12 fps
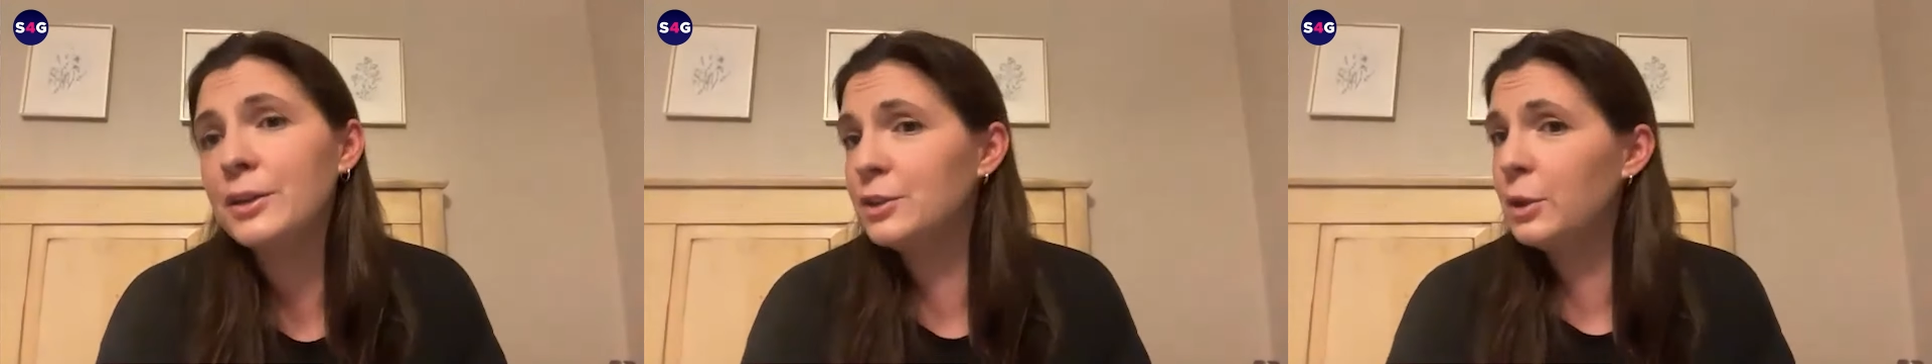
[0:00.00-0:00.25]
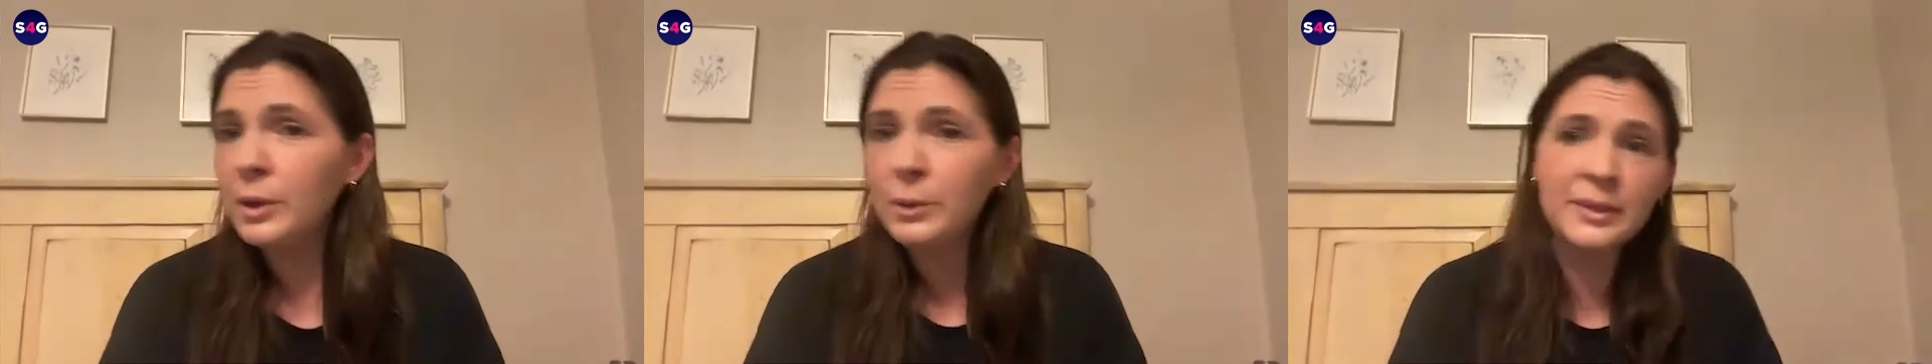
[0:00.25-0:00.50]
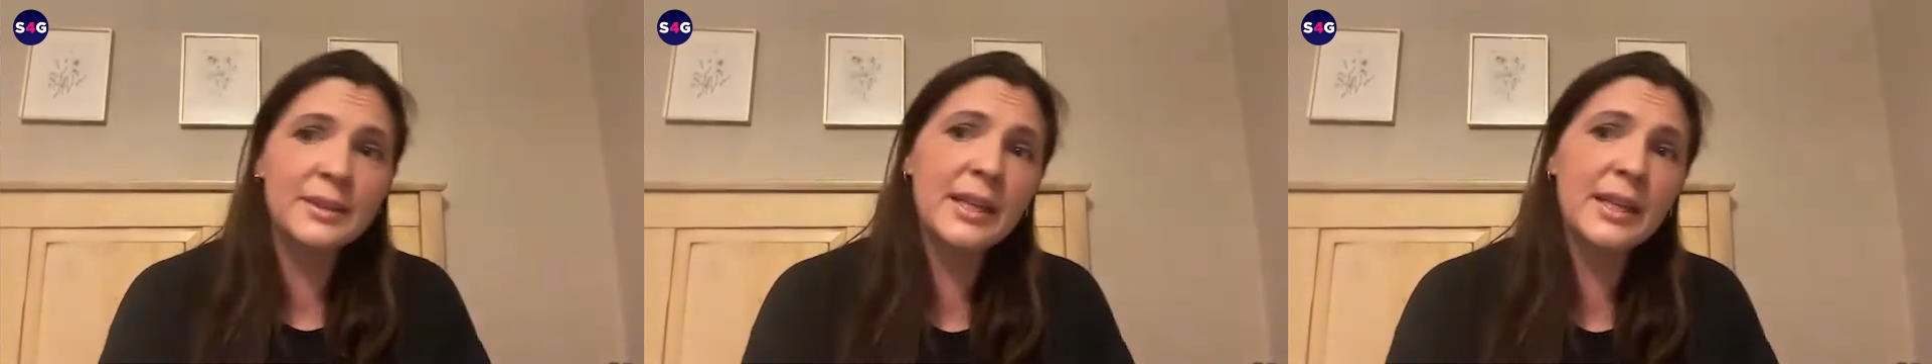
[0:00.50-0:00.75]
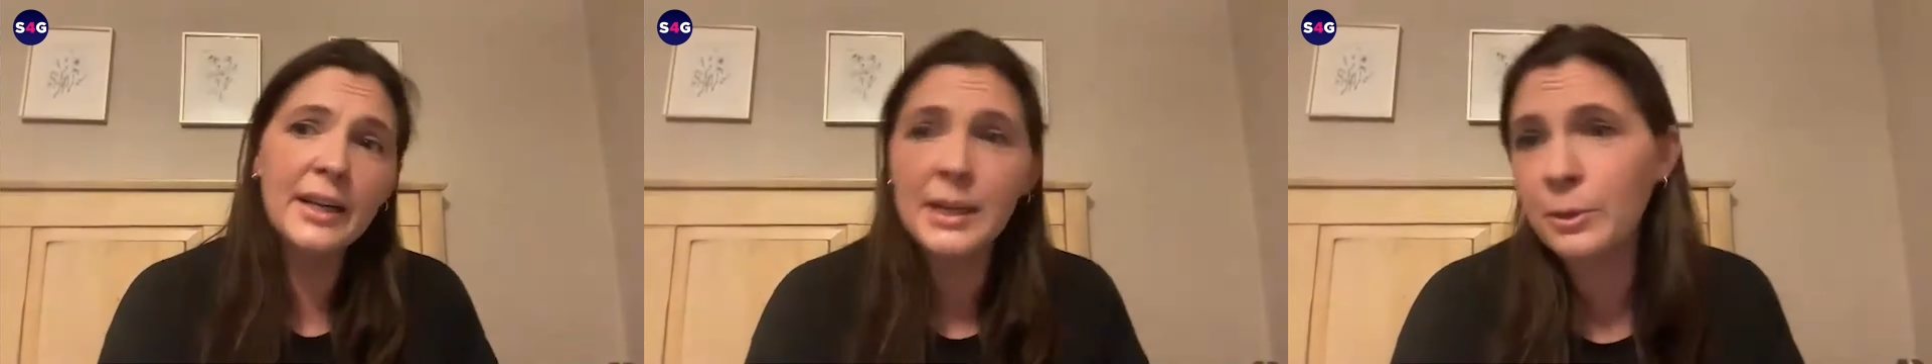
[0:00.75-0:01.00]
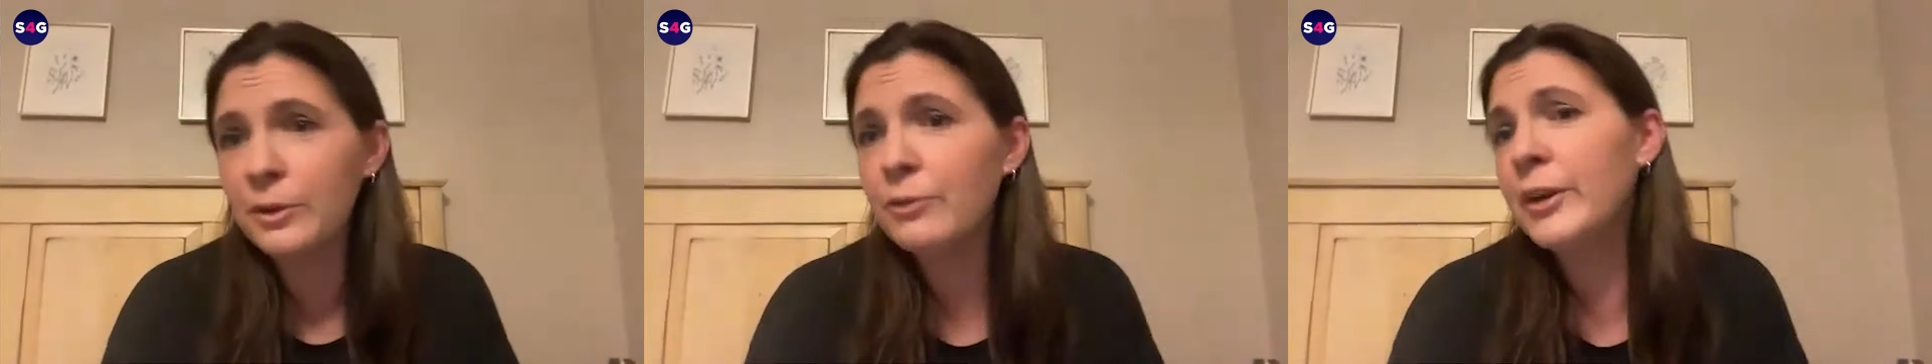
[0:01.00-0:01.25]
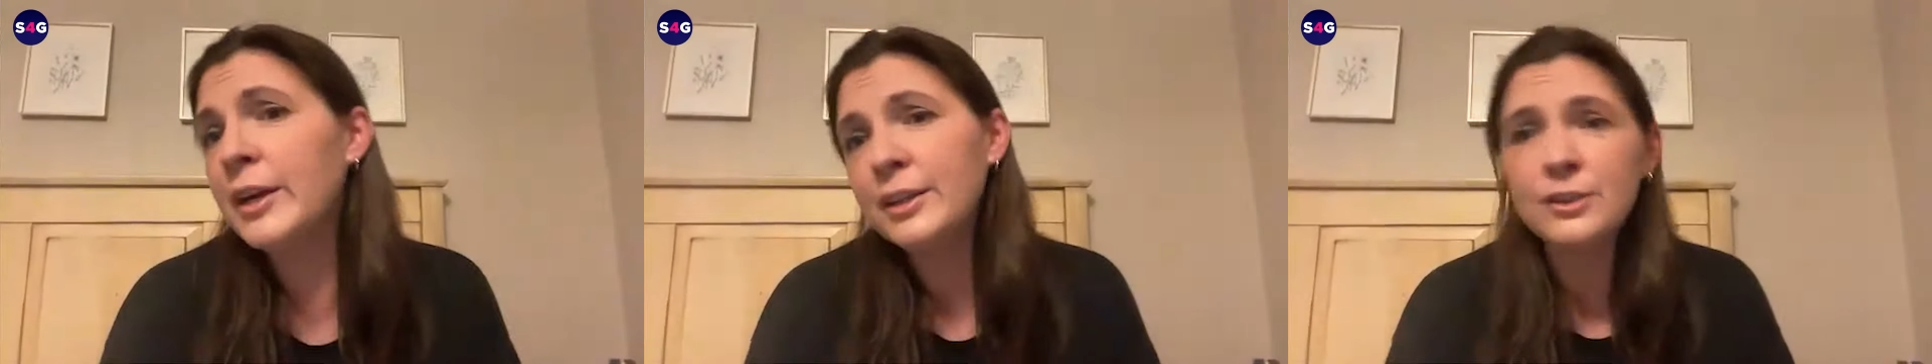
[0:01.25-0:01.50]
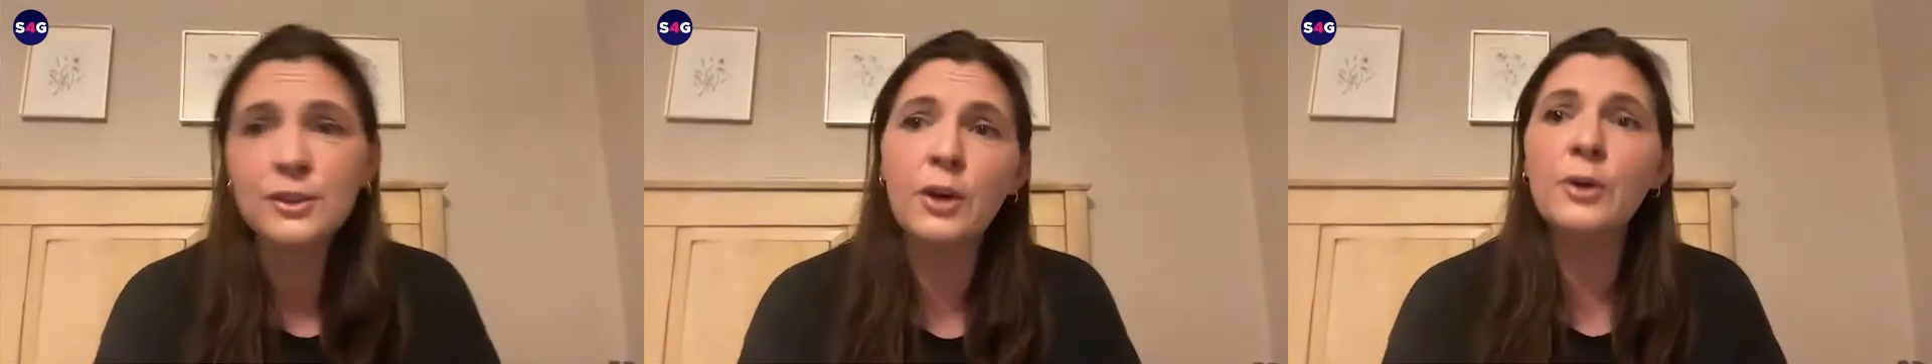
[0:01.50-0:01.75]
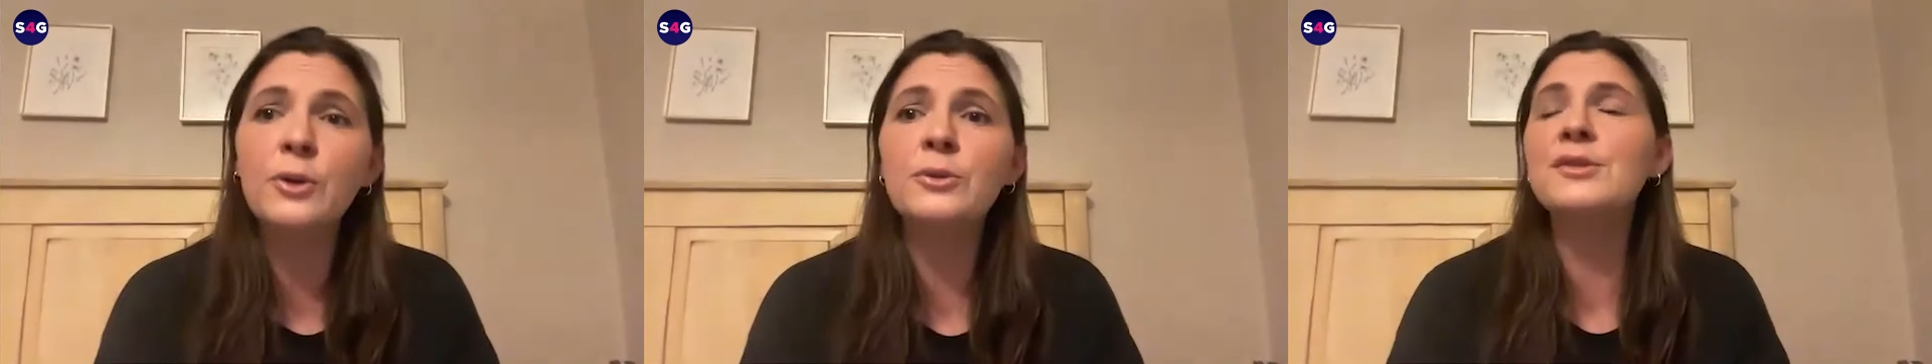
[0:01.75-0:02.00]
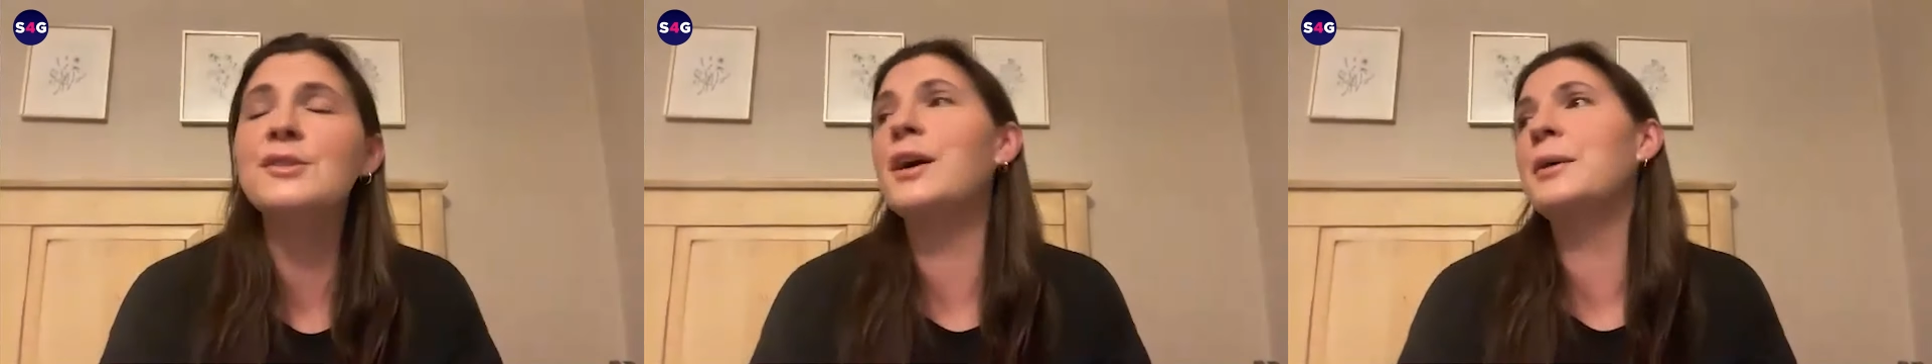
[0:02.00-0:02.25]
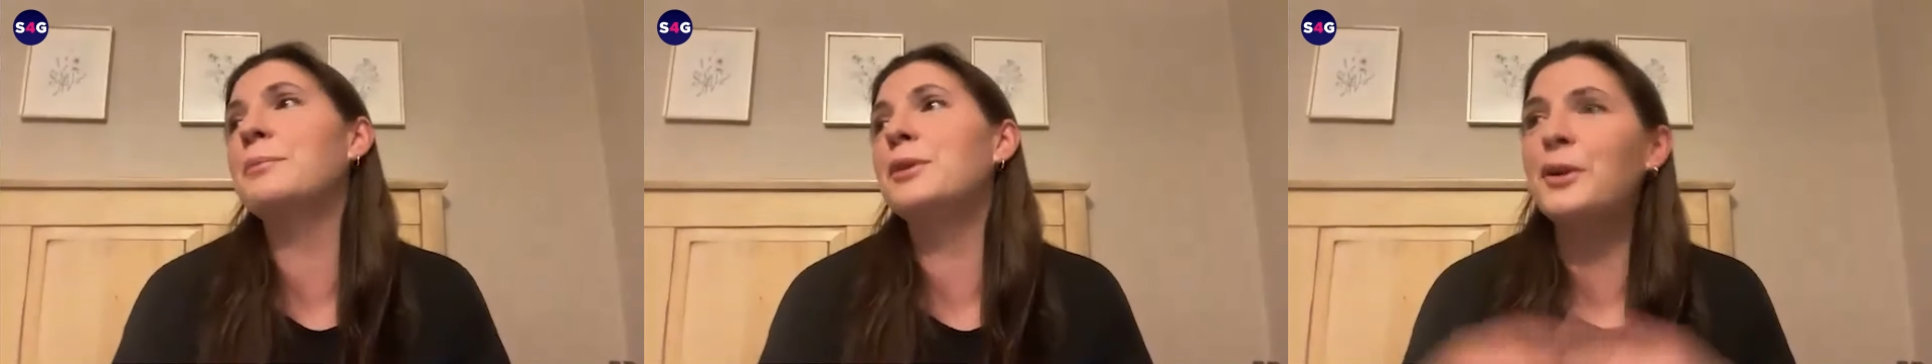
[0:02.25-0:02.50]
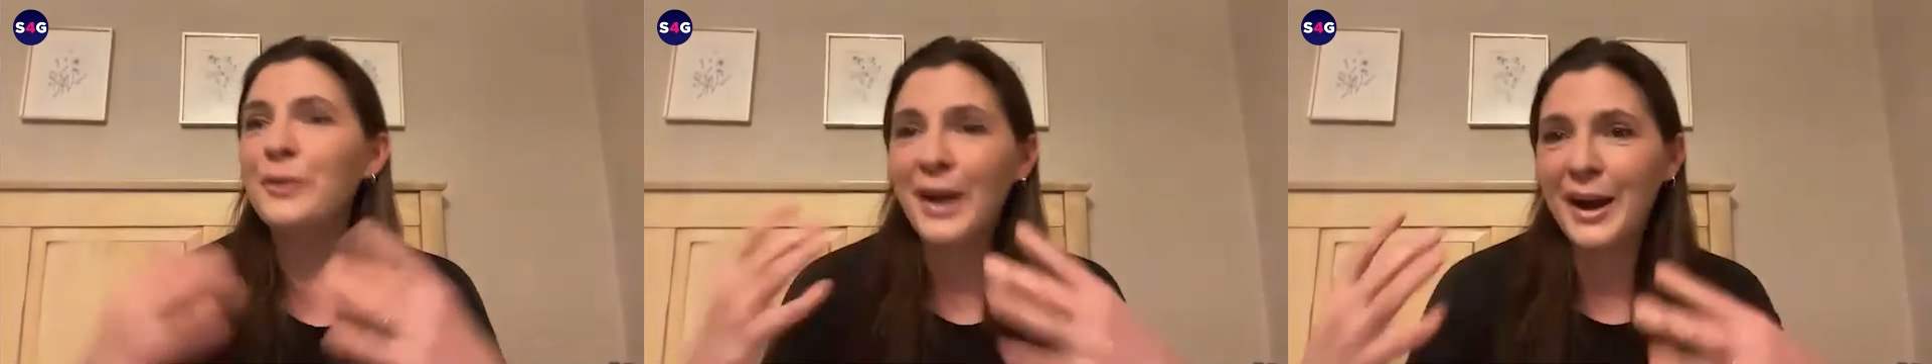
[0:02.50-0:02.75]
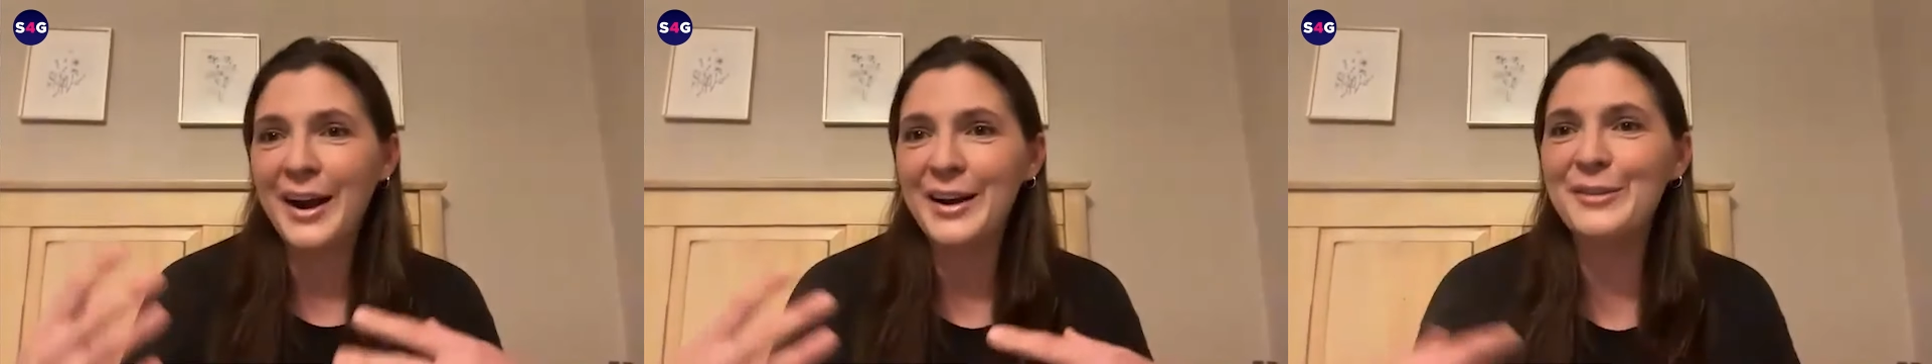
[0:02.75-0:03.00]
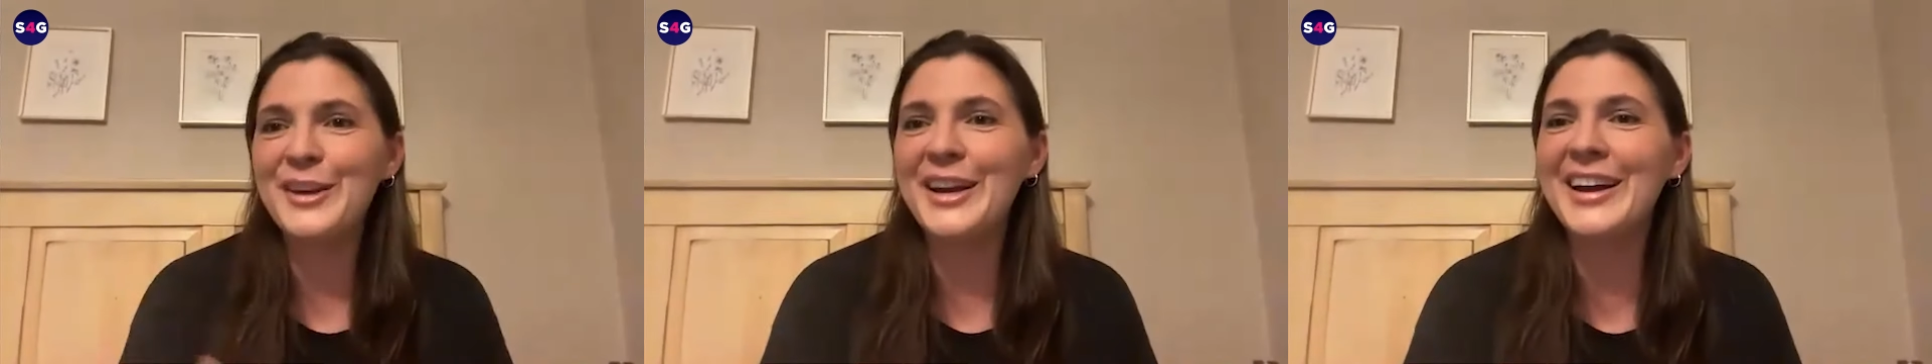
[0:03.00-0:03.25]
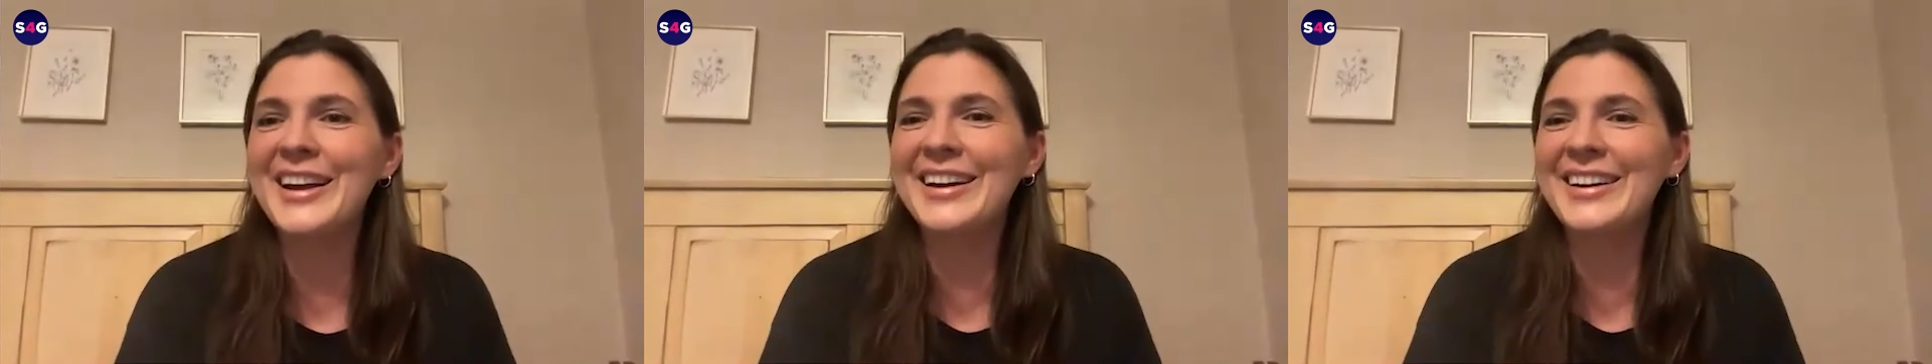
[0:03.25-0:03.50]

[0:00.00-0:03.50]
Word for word: because no one wants to eat any more freaking scones, um, you know, that kind of thing.